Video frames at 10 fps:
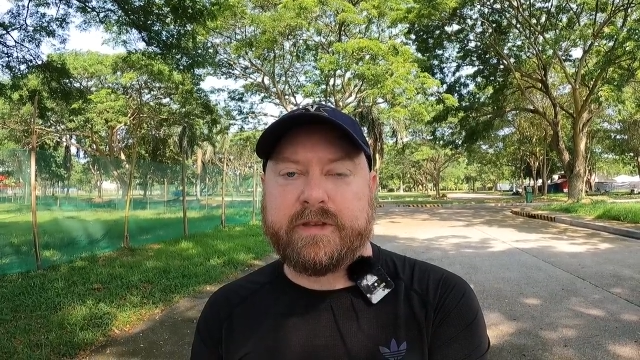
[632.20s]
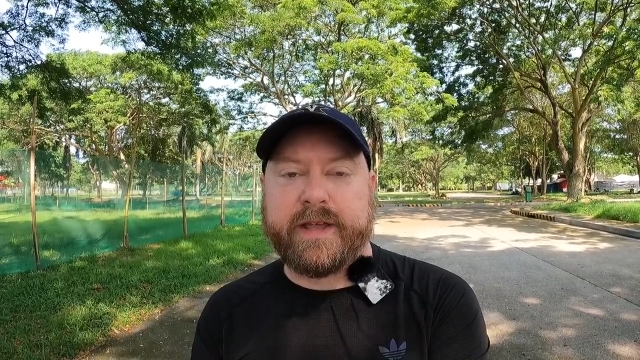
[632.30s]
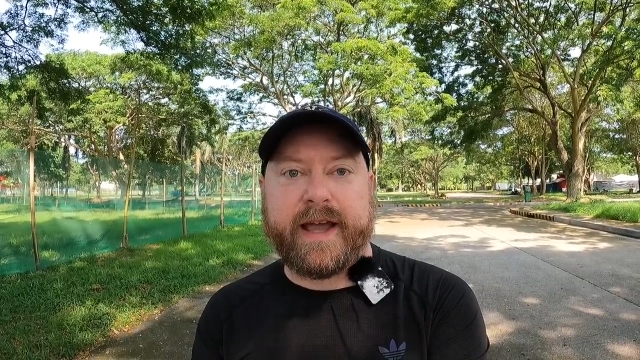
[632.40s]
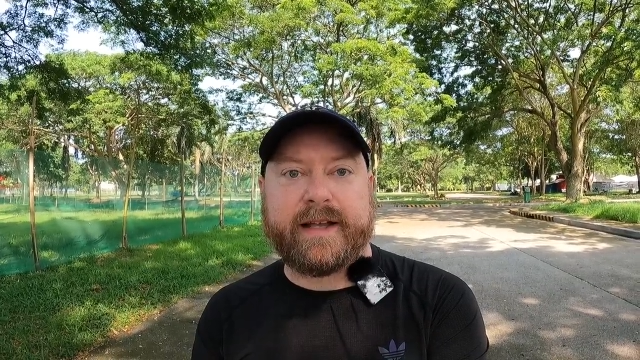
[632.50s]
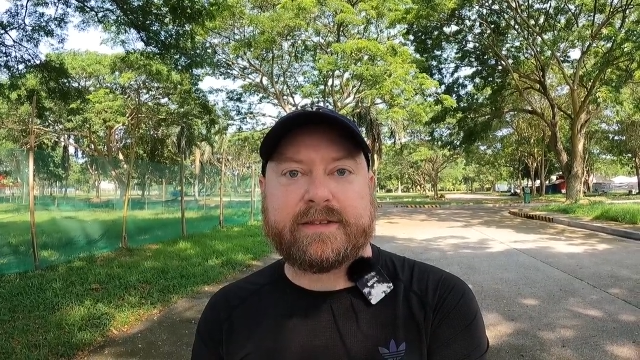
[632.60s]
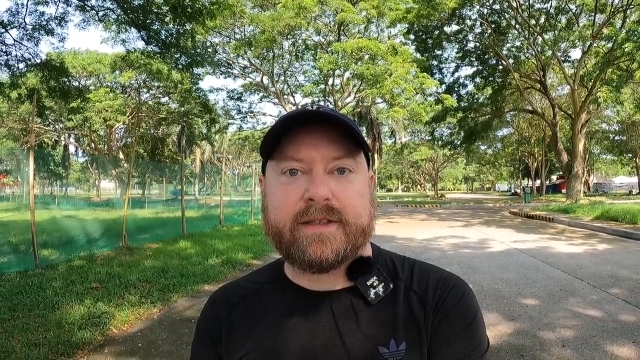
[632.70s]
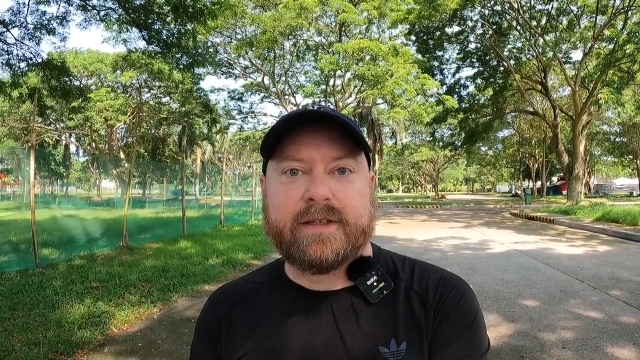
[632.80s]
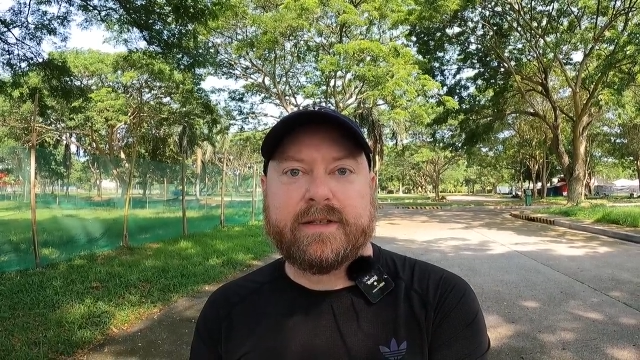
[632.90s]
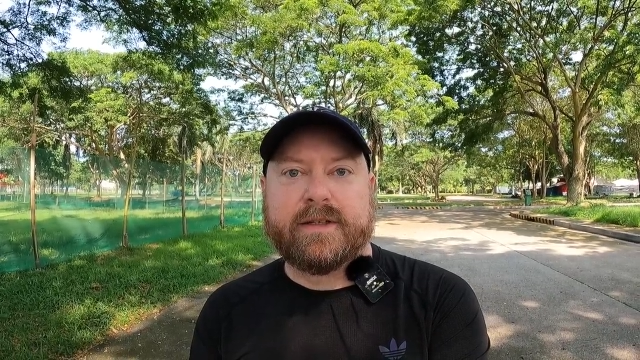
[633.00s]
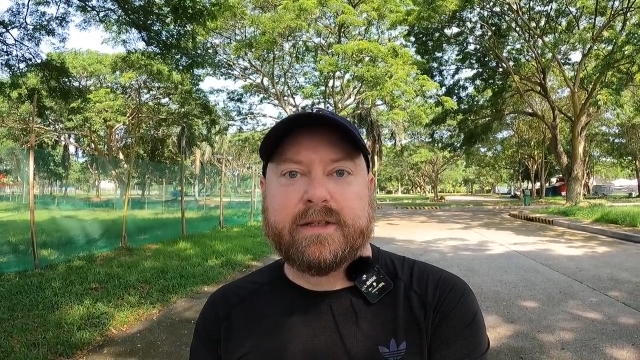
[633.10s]
that
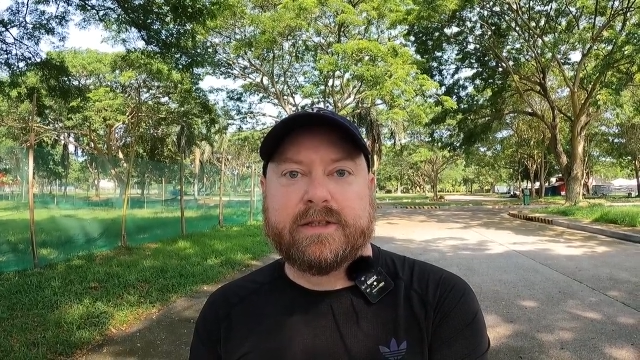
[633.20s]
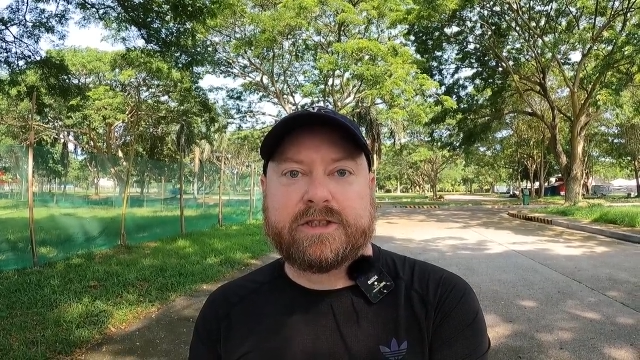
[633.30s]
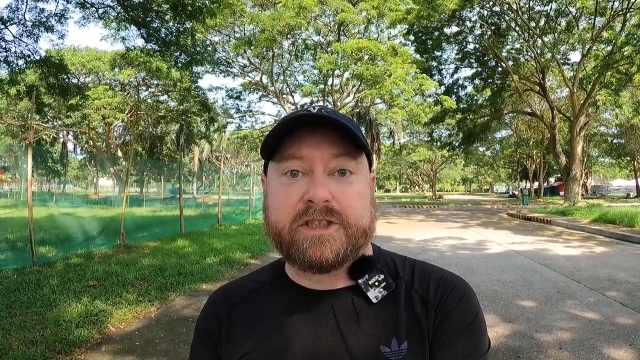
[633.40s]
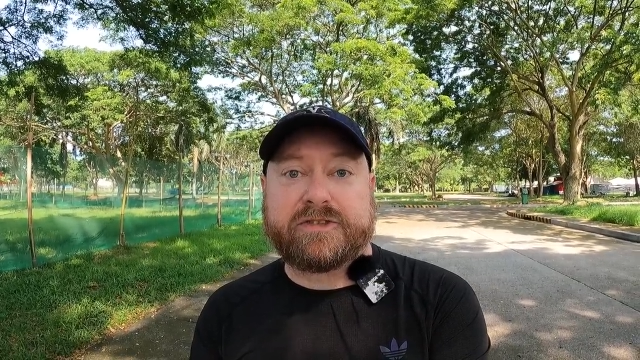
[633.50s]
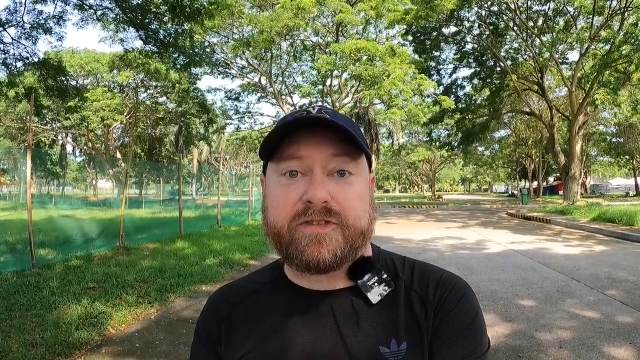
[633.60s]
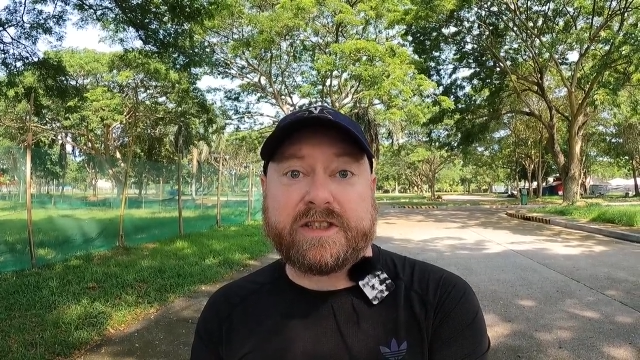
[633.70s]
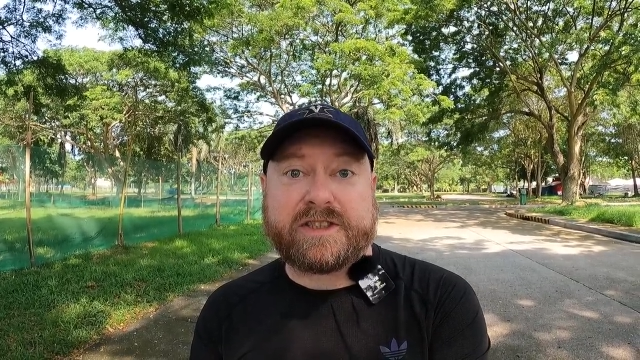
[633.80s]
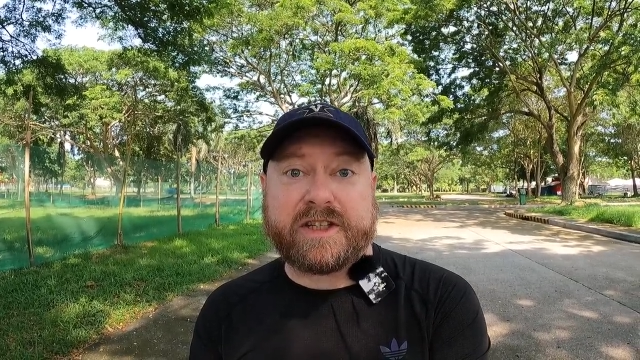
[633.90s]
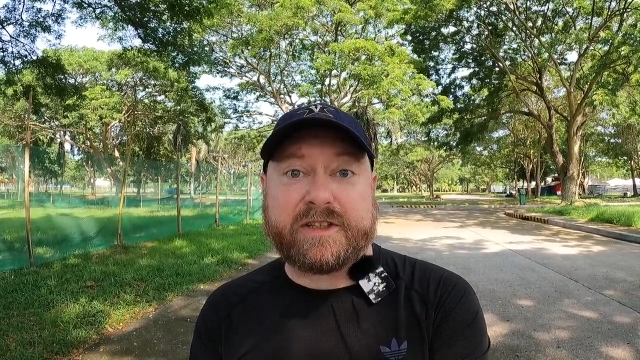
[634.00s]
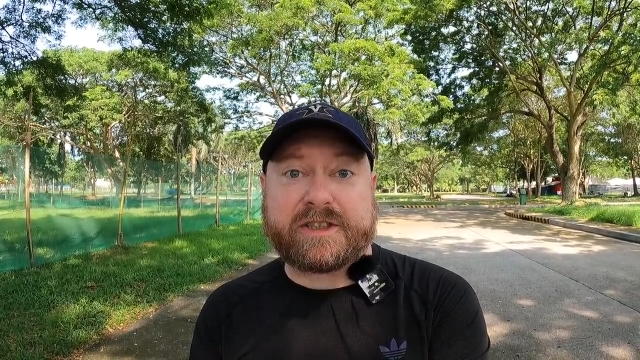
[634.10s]
she's
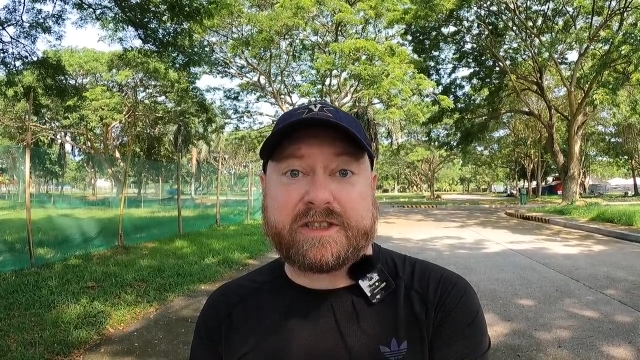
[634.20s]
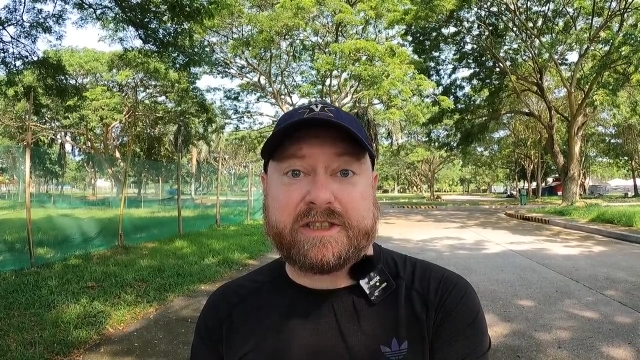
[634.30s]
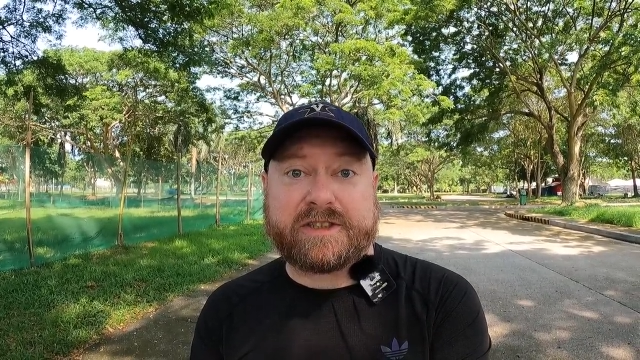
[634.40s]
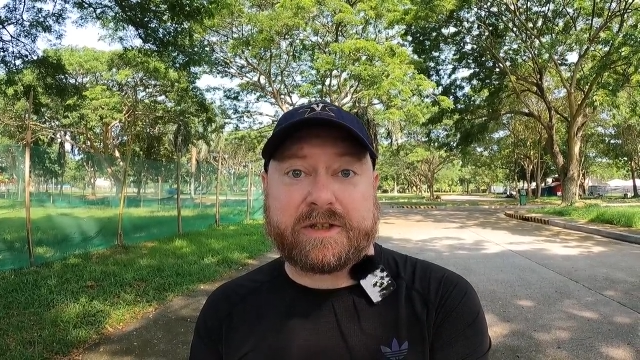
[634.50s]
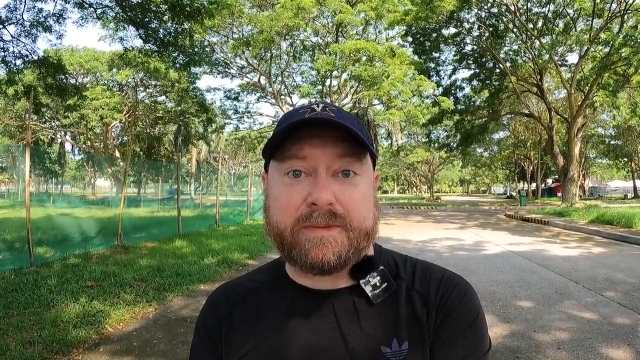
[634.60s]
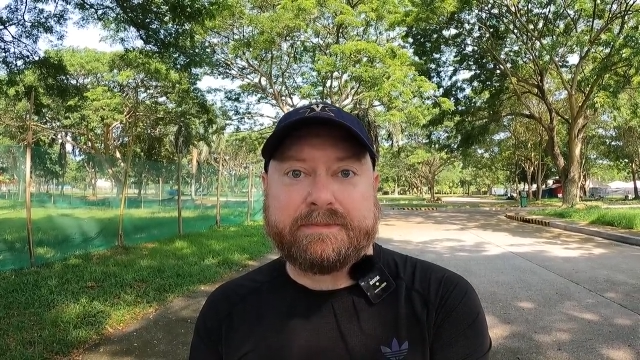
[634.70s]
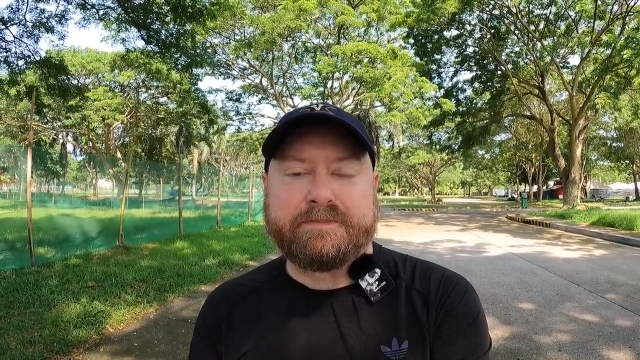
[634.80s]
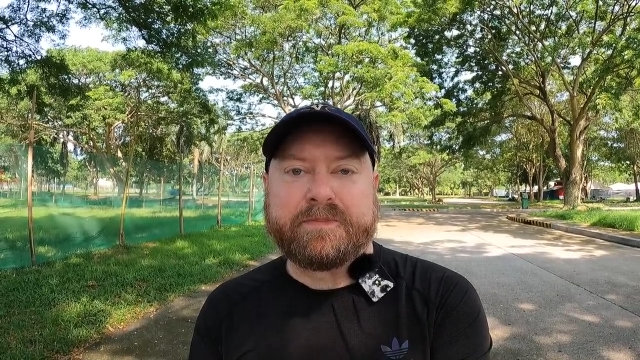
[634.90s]
fussed at her sister